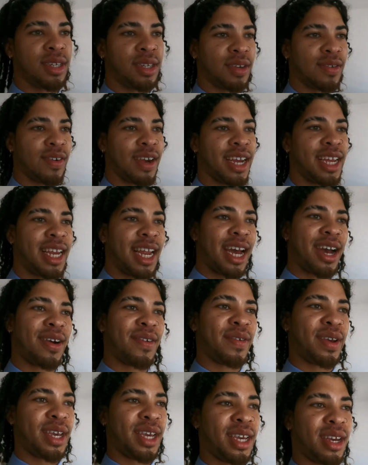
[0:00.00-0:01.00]
so right
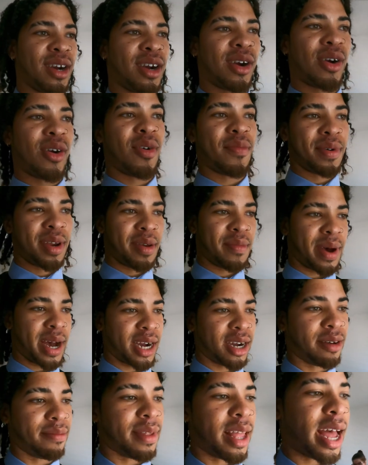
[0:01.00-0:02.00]
now we are opening
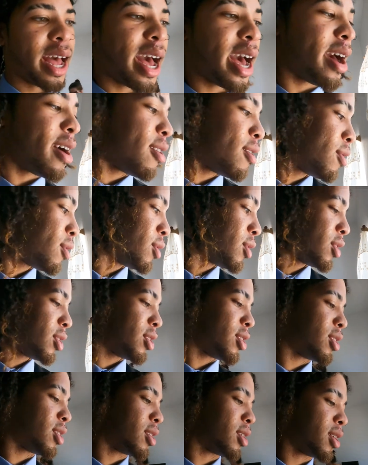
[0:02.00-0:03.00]
back up the
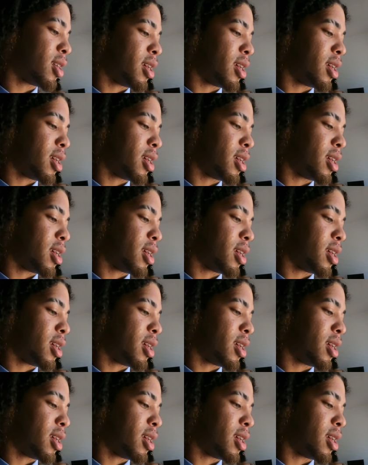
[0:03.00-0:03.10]
house.